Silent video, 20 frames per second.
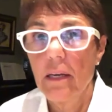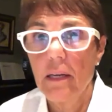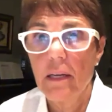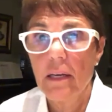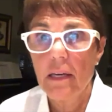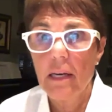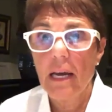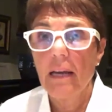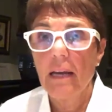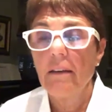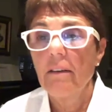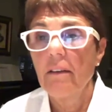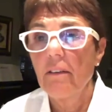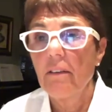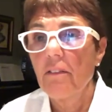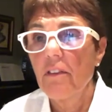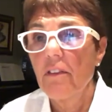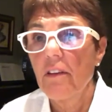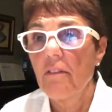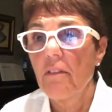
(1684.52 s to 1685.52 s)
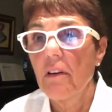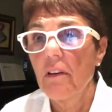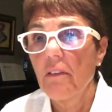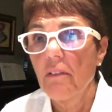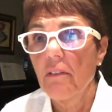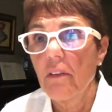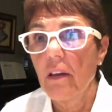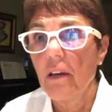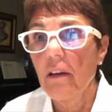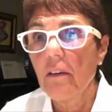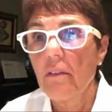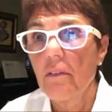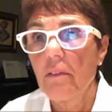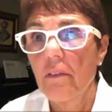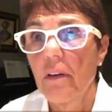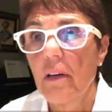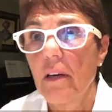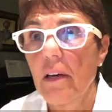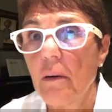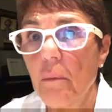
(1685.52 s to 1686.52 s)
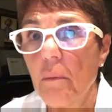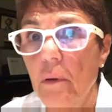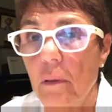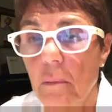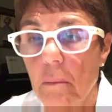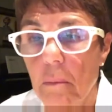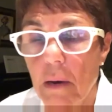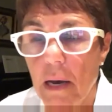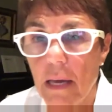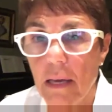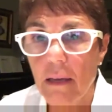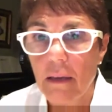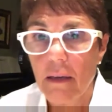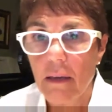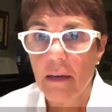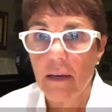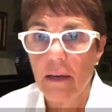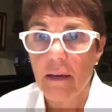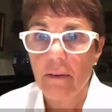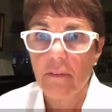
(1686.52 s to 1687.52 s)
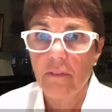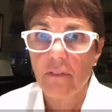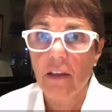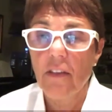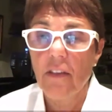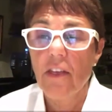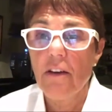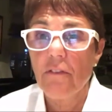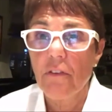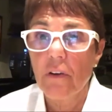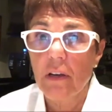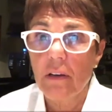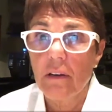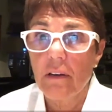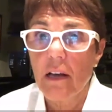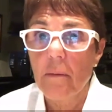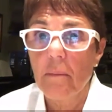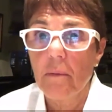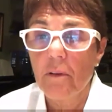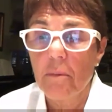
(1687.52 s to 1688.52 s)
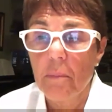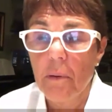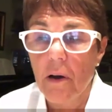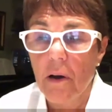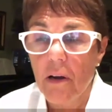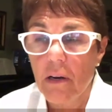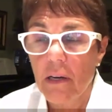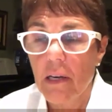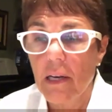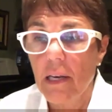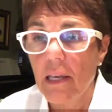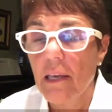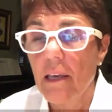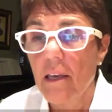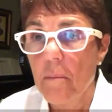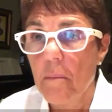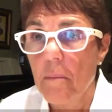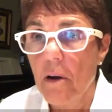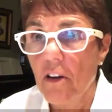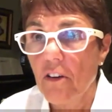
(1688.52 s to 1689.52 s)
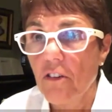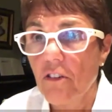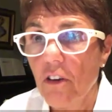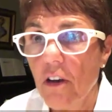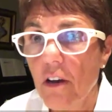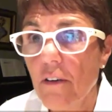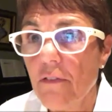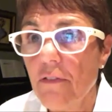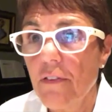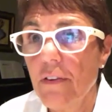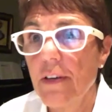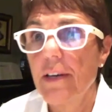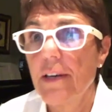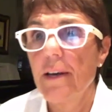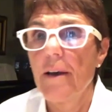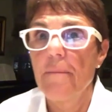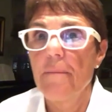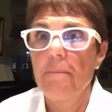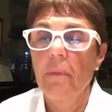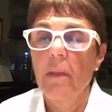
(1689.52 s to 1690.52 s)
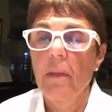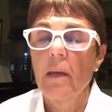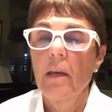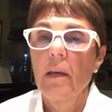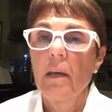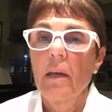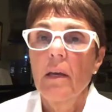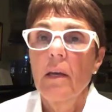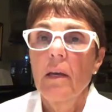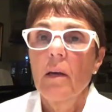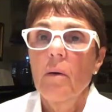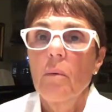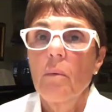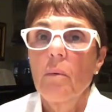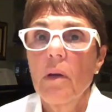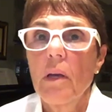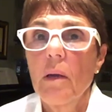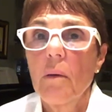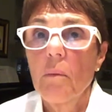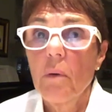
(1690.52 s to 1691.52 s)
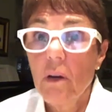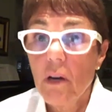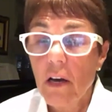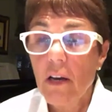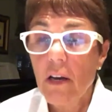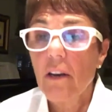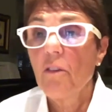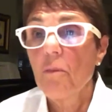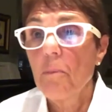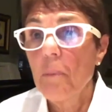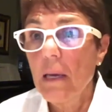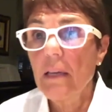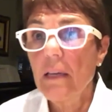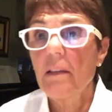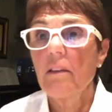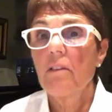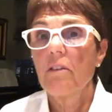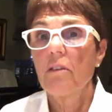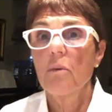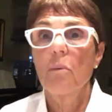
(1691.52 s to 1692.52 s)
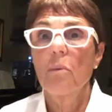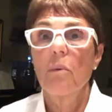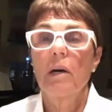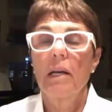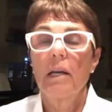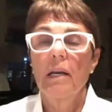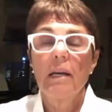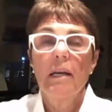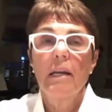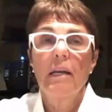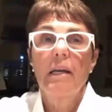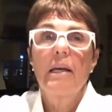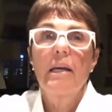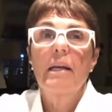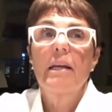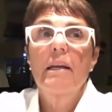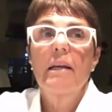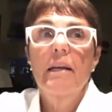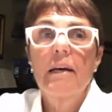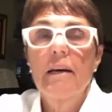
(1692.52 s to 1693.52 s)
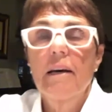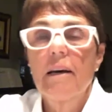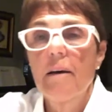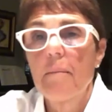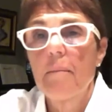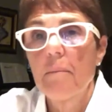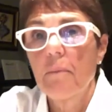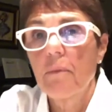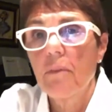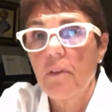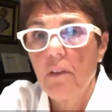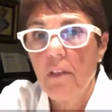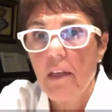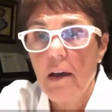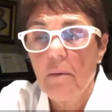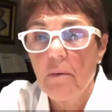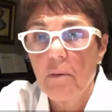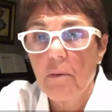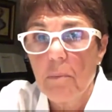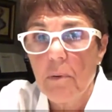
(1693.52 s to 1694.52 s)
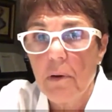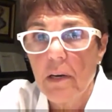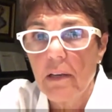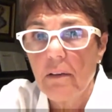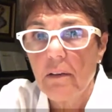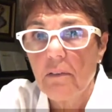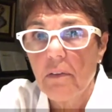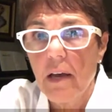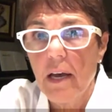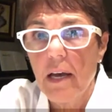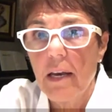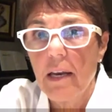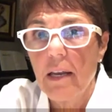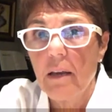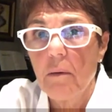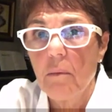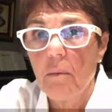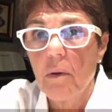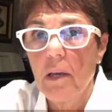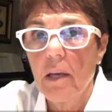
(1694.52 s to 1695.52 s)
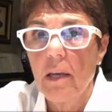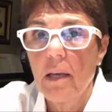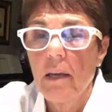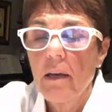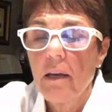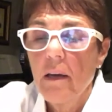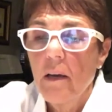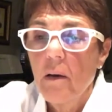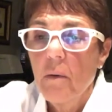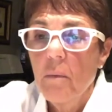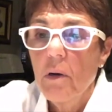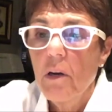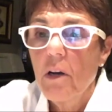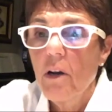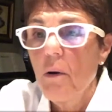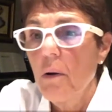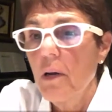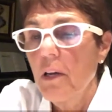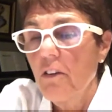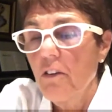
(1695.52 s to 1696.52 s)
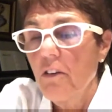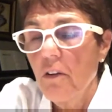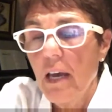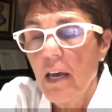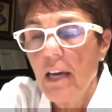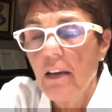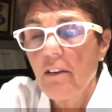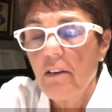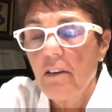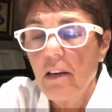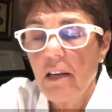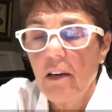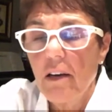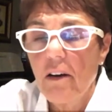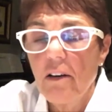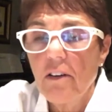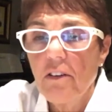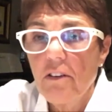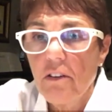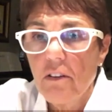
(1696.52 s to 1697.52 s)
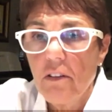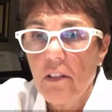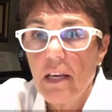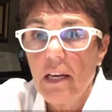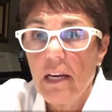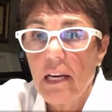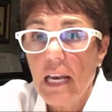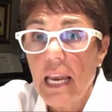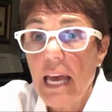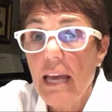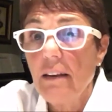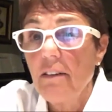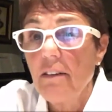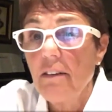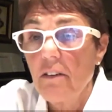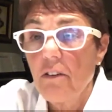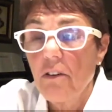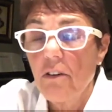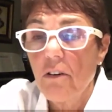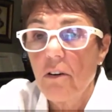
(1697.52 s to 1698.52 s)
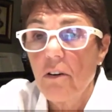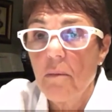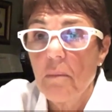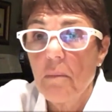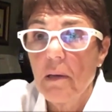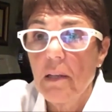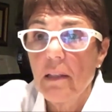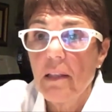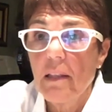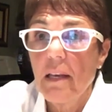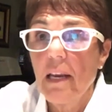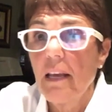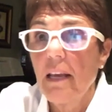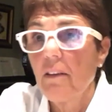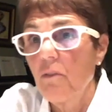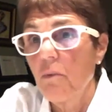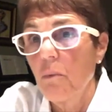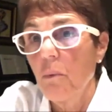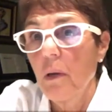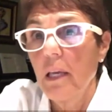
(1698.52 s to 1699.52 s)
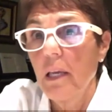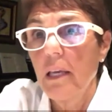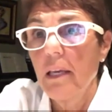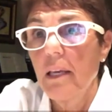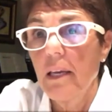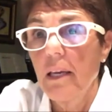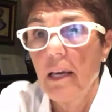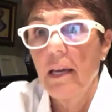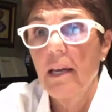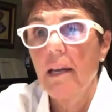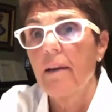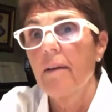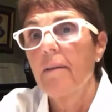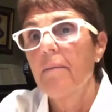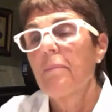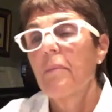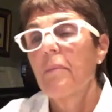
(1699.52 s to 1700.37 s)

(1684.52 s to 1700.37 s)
in 1976 uh, with my uh, South African doubles partner, Linky Boshoff. Um, we were not expected to win, and um, so that was pretty exciting. We were going to actually onto the Atlanta tournament the next week, and